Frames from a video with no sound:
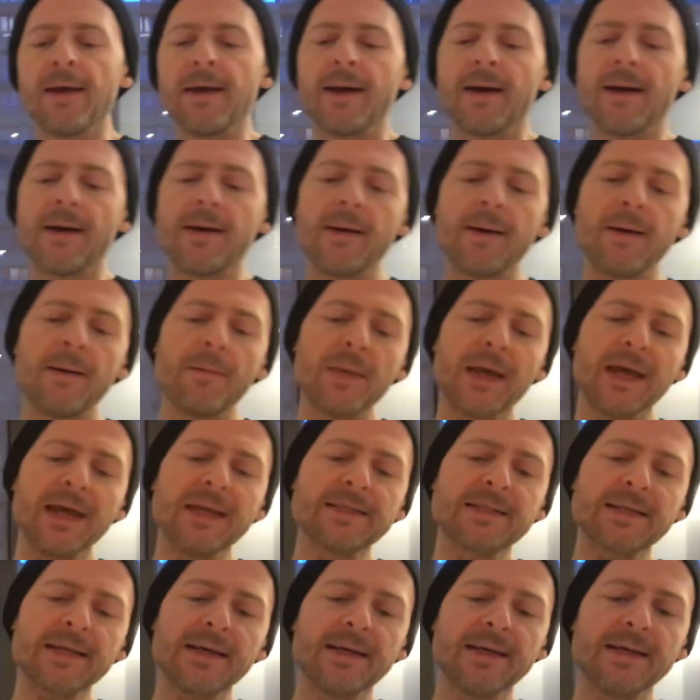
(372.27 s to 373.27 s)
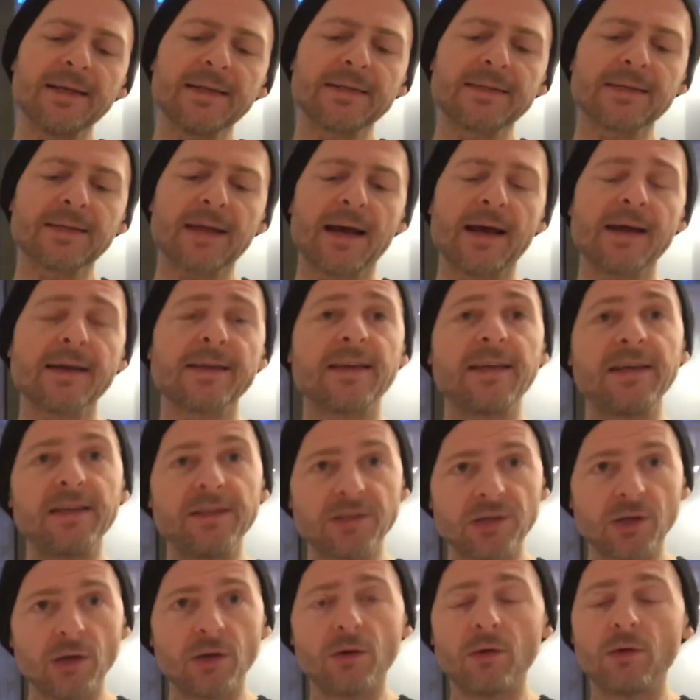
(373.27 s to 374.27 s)
It is
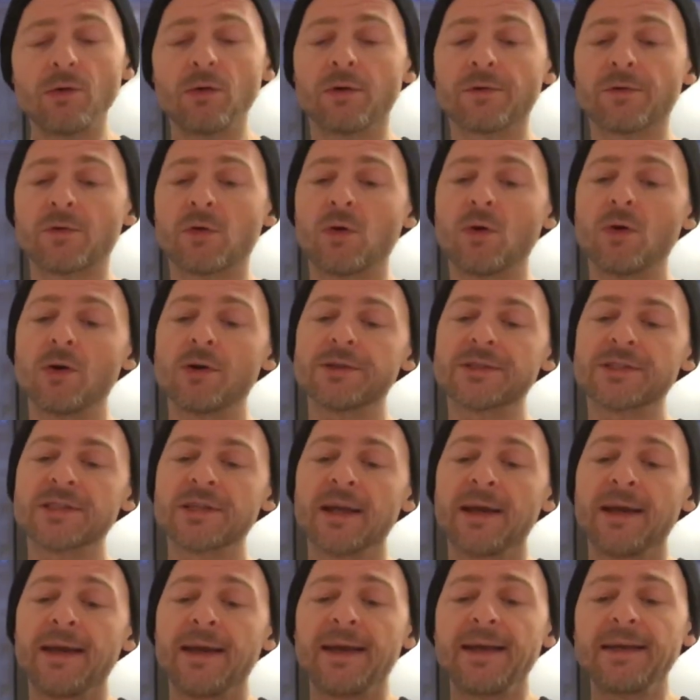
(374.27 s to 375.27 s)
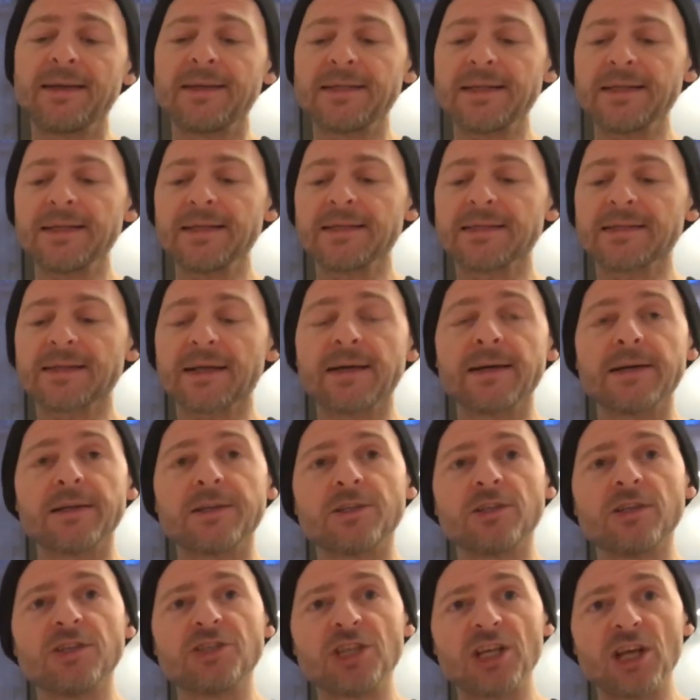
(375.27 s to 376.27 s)
keto, of course. It is
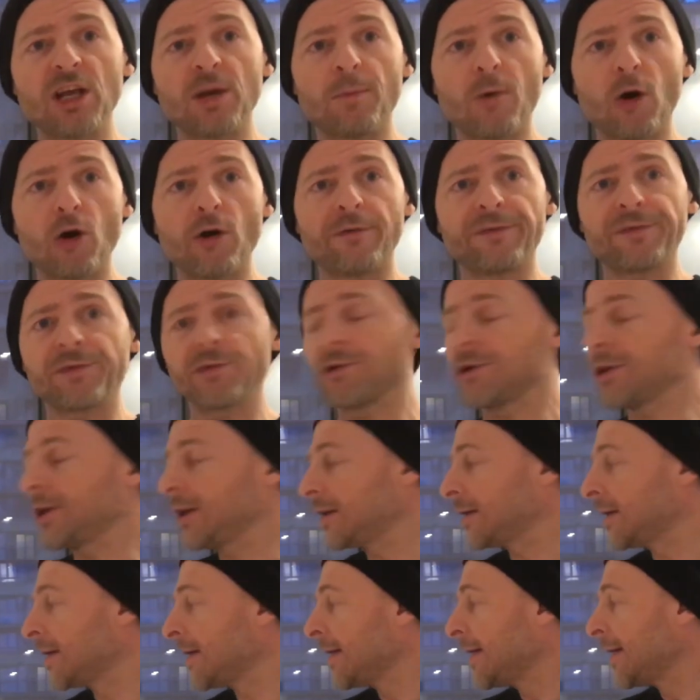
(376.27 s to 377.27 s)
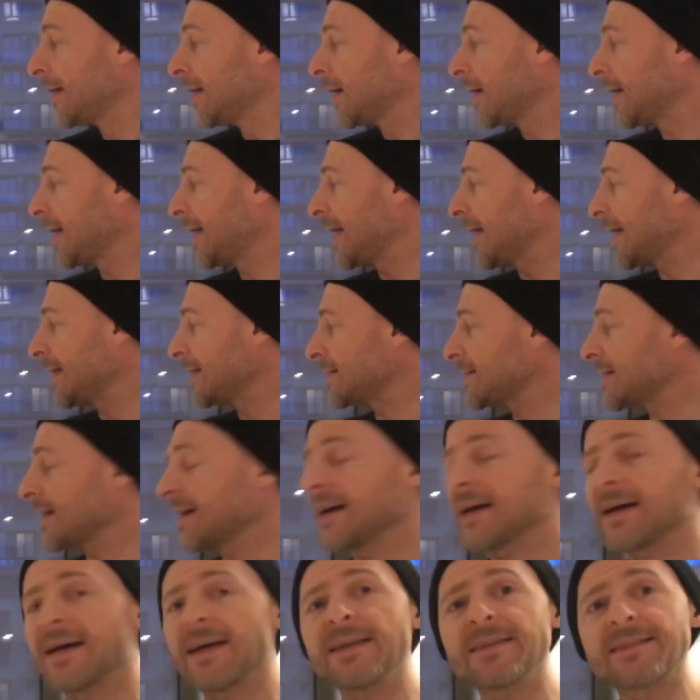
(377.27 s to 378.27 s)
GMO-free, and
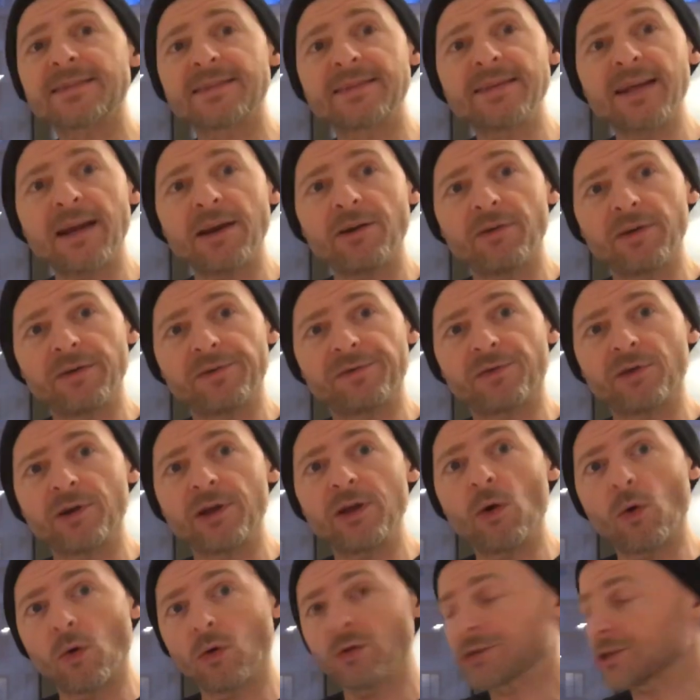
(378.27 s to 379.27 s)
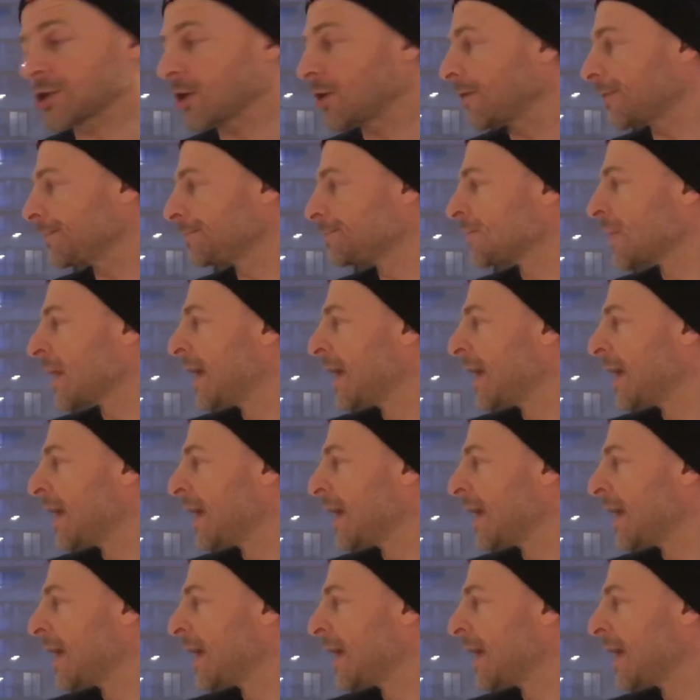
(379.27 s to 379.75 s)
it's dairy-free also.